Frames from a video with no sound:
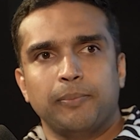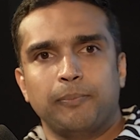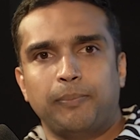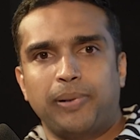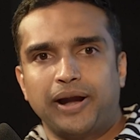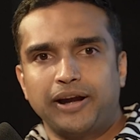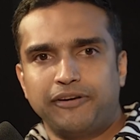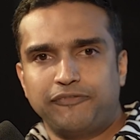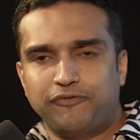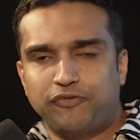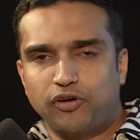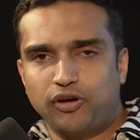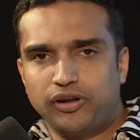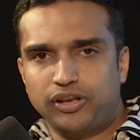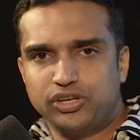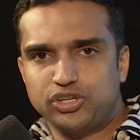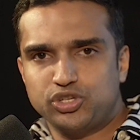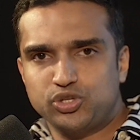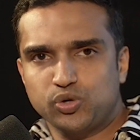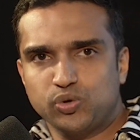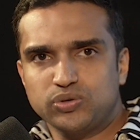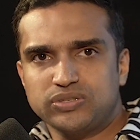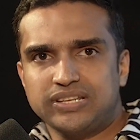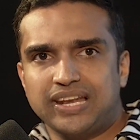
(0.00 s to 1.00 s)
But for
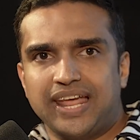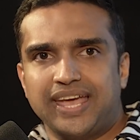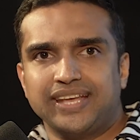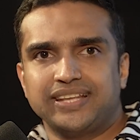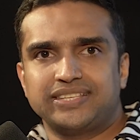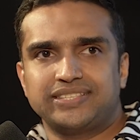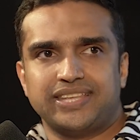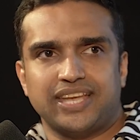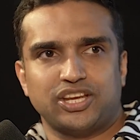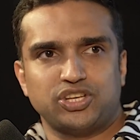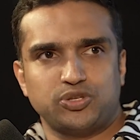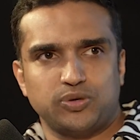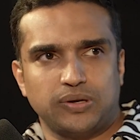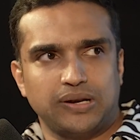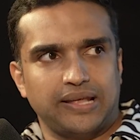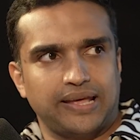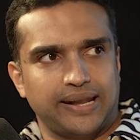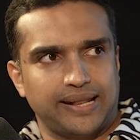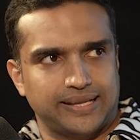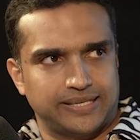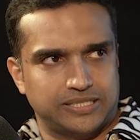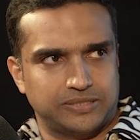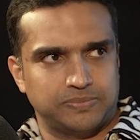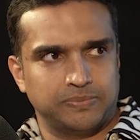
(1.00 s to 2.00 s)
issues like sexual
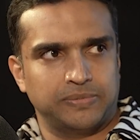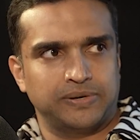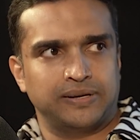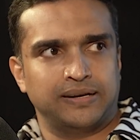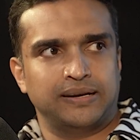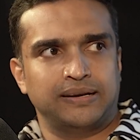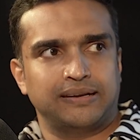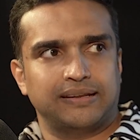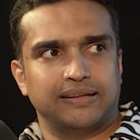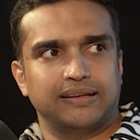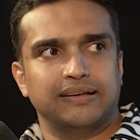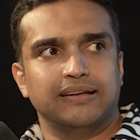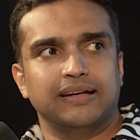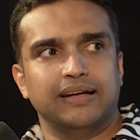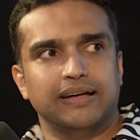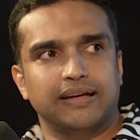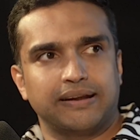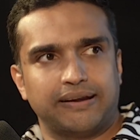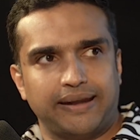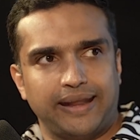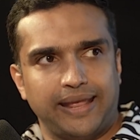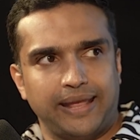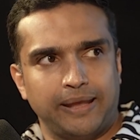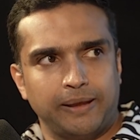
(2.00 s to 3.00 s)
harassment,
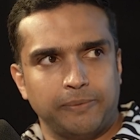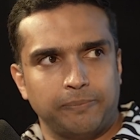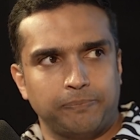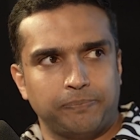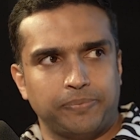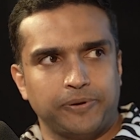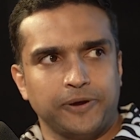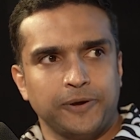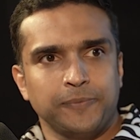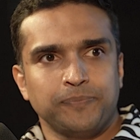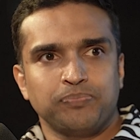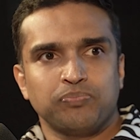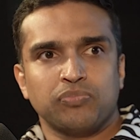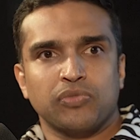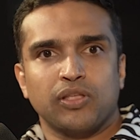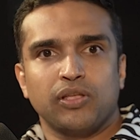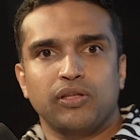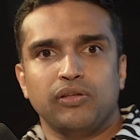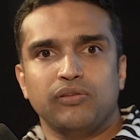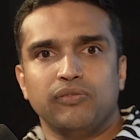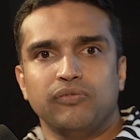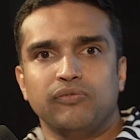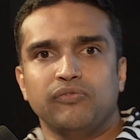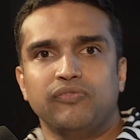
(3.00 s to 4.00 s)
rape,
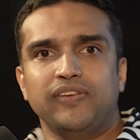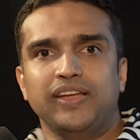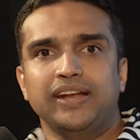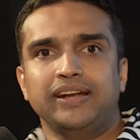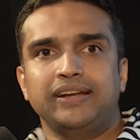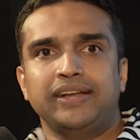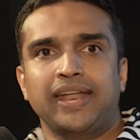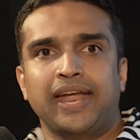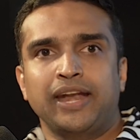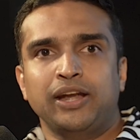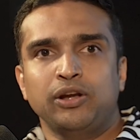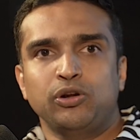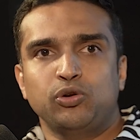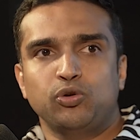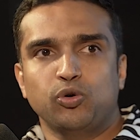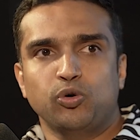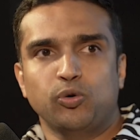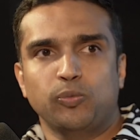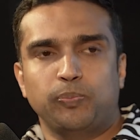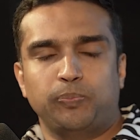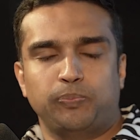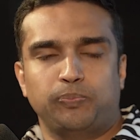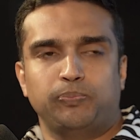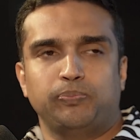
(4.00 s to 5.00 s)
we tend
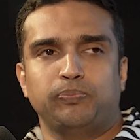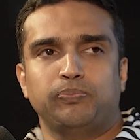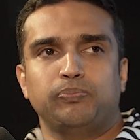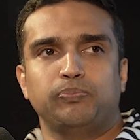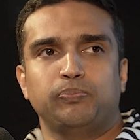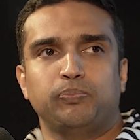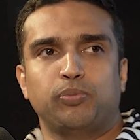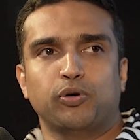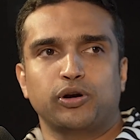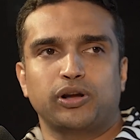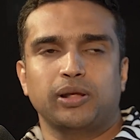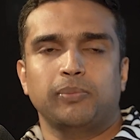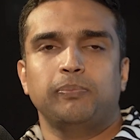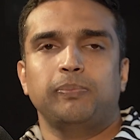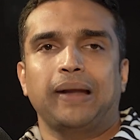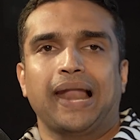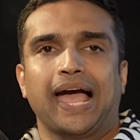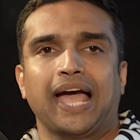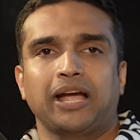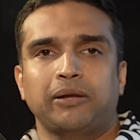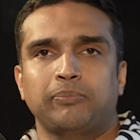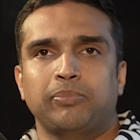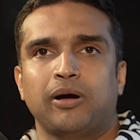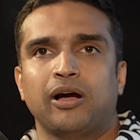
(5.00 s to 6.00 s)
to put a
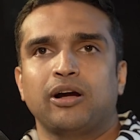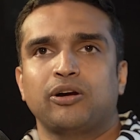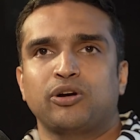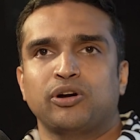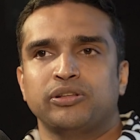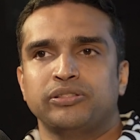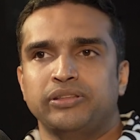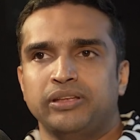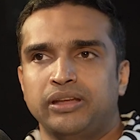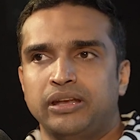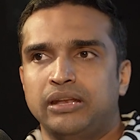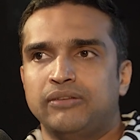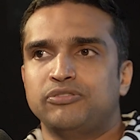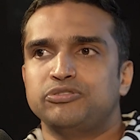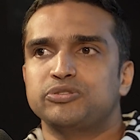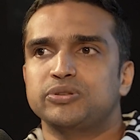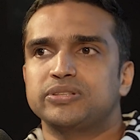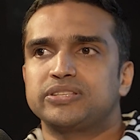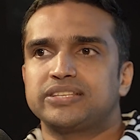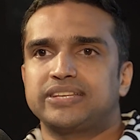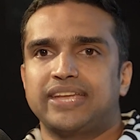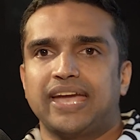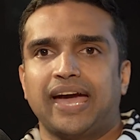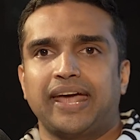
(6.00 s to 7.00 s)
black mark on the
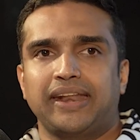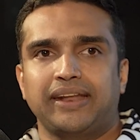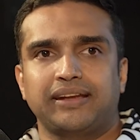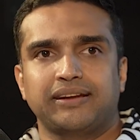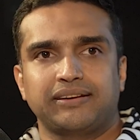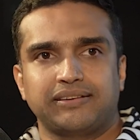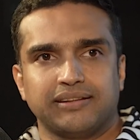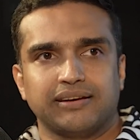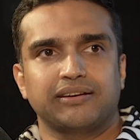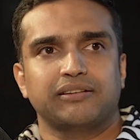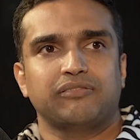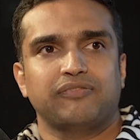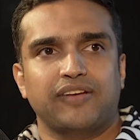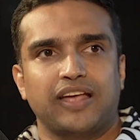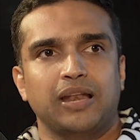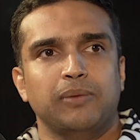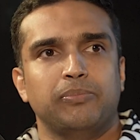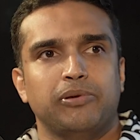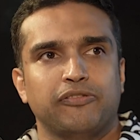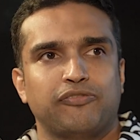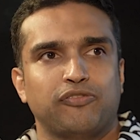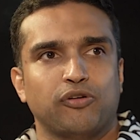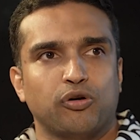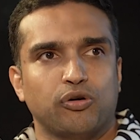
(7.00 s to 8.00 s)
individual's character well
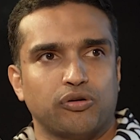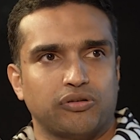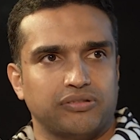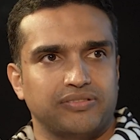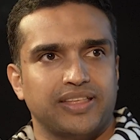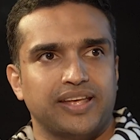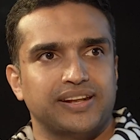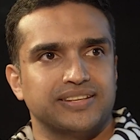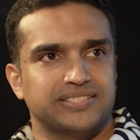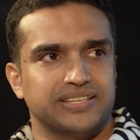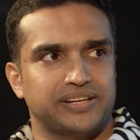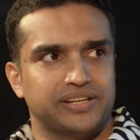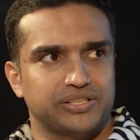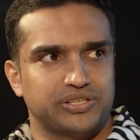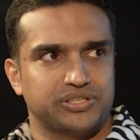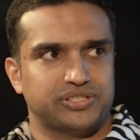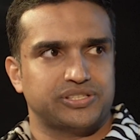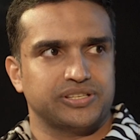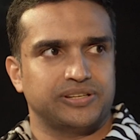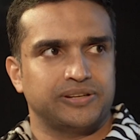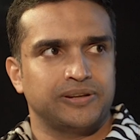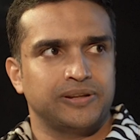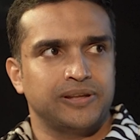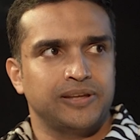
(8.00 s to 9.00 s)
before there is a
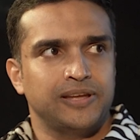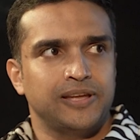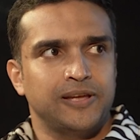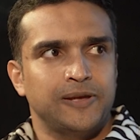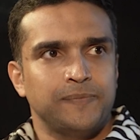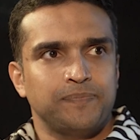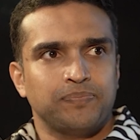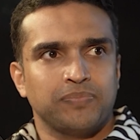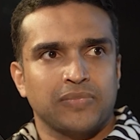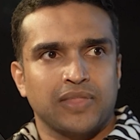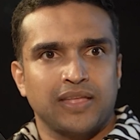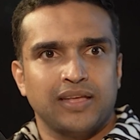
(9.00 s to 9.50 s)
decision.